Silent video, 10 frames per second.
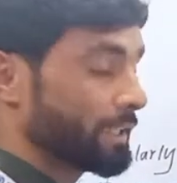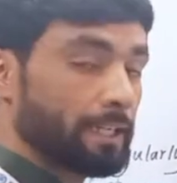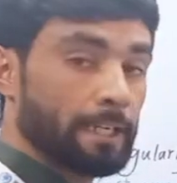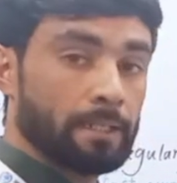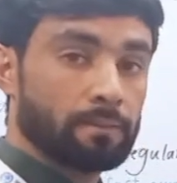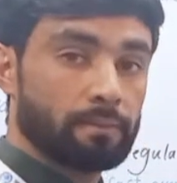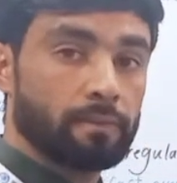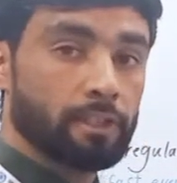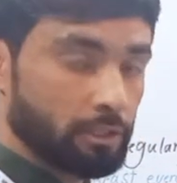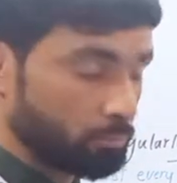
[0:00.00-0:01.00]
a
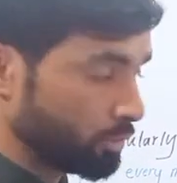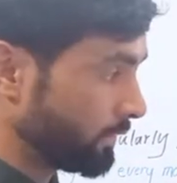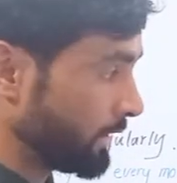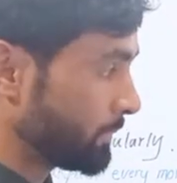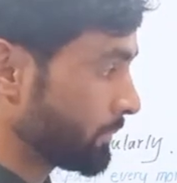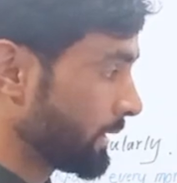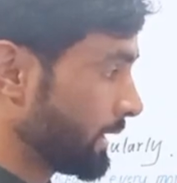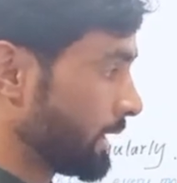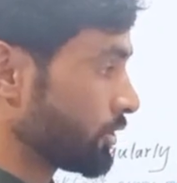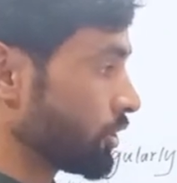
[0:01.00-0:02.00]
funny movie.
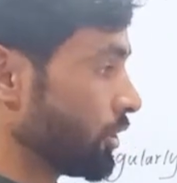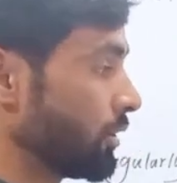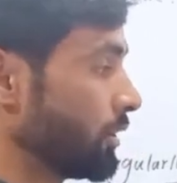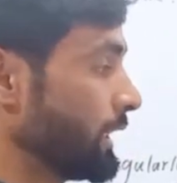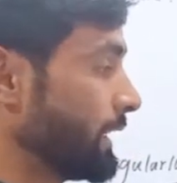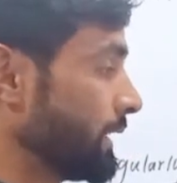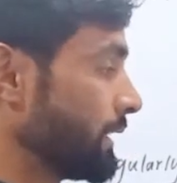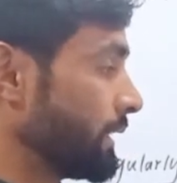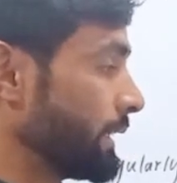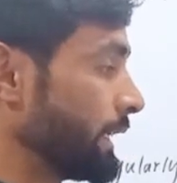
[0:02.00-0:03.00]
So
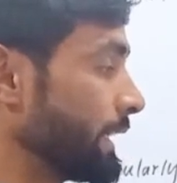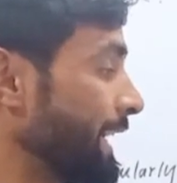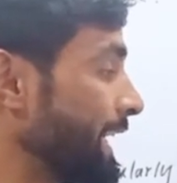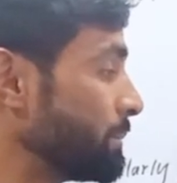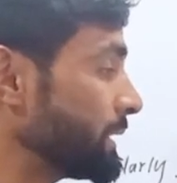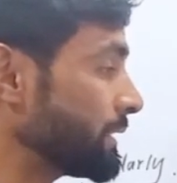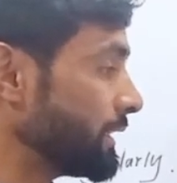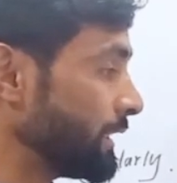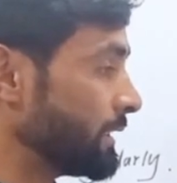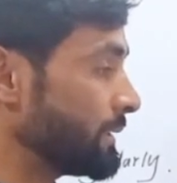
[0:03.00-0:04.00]
her habit
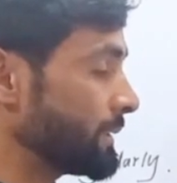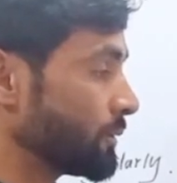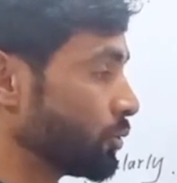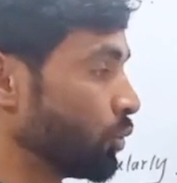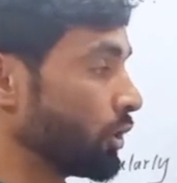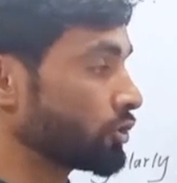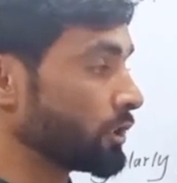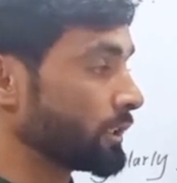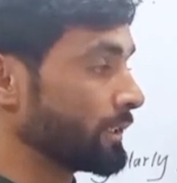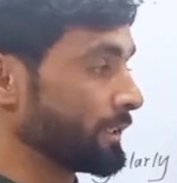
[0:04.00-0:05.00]
is
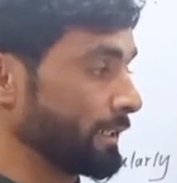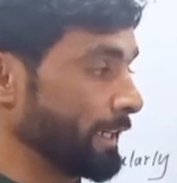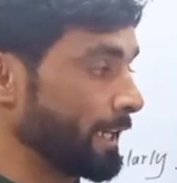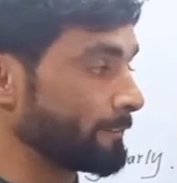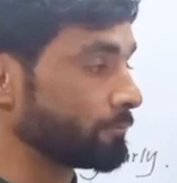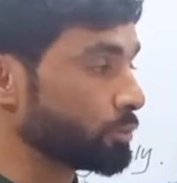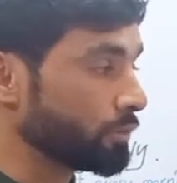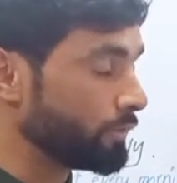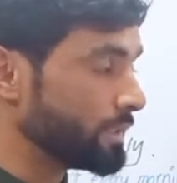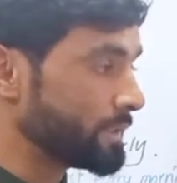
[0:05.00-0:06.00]
watching love
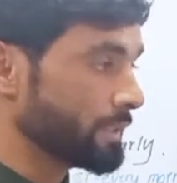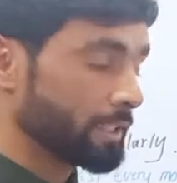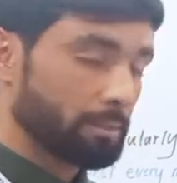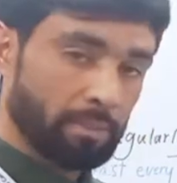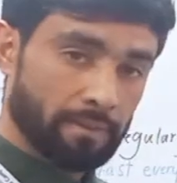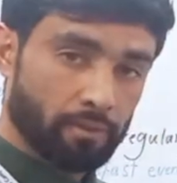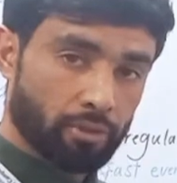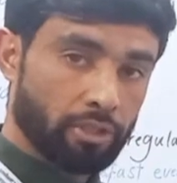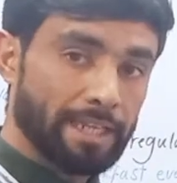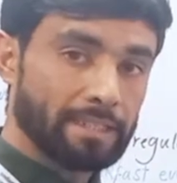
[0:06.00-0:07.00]
movies, but for
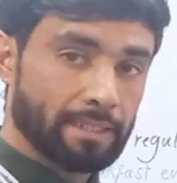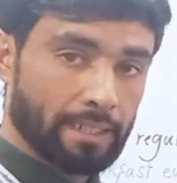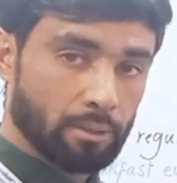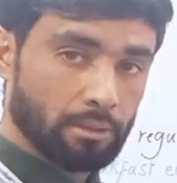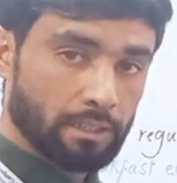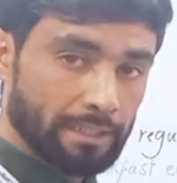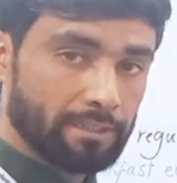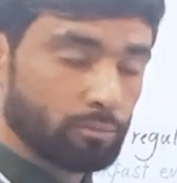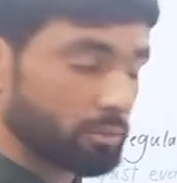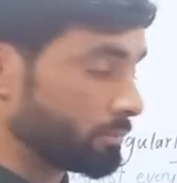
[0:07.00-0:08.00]
right now, at
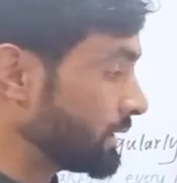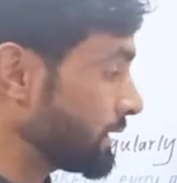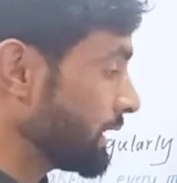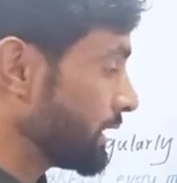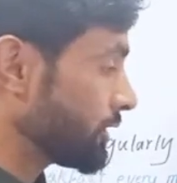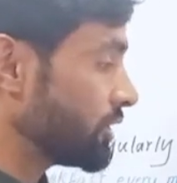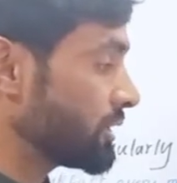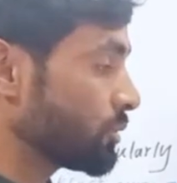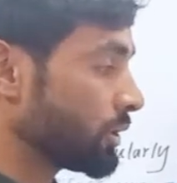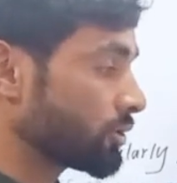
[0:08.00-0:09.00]
the moment, she
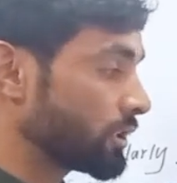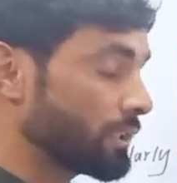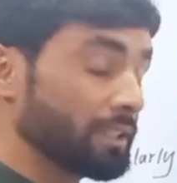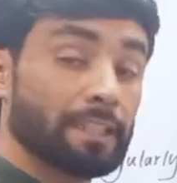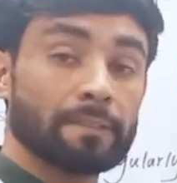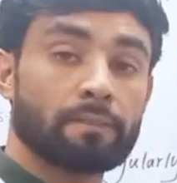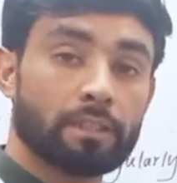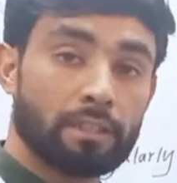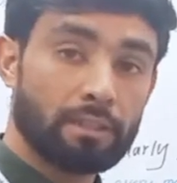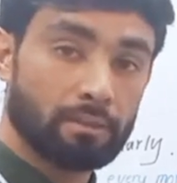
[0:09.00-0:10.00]
is watching a
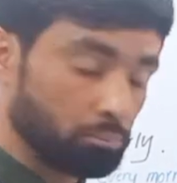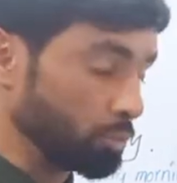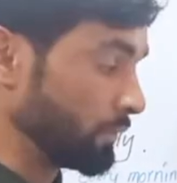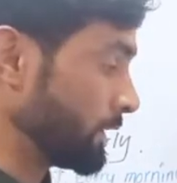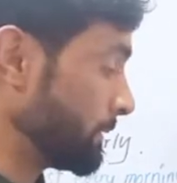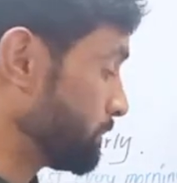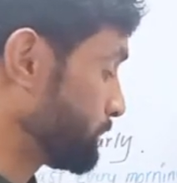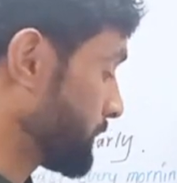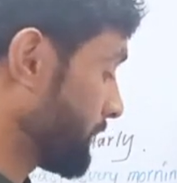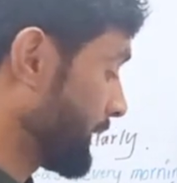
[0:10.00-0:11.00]
funny movie.
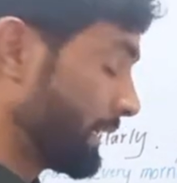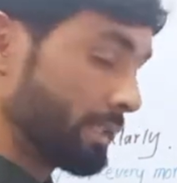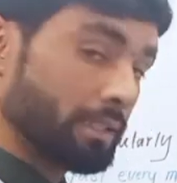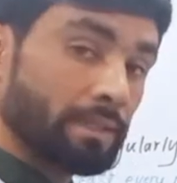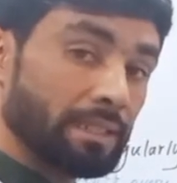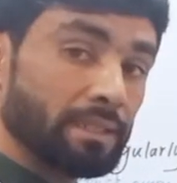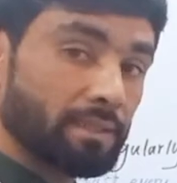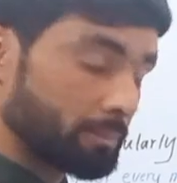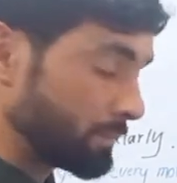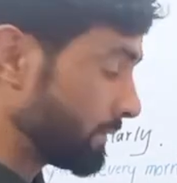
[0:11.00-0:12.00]
Sentence
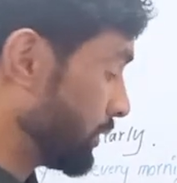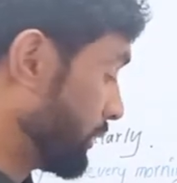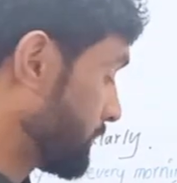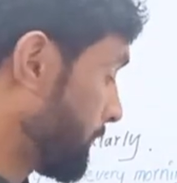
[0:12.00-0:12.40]
number 4.